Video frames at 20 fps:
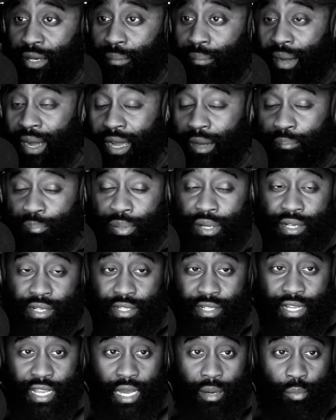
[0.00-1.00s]
in my
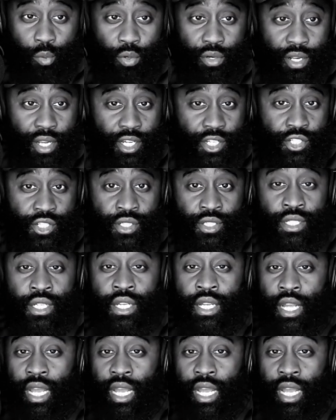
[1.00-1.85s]
opinion, Cowboy Nation.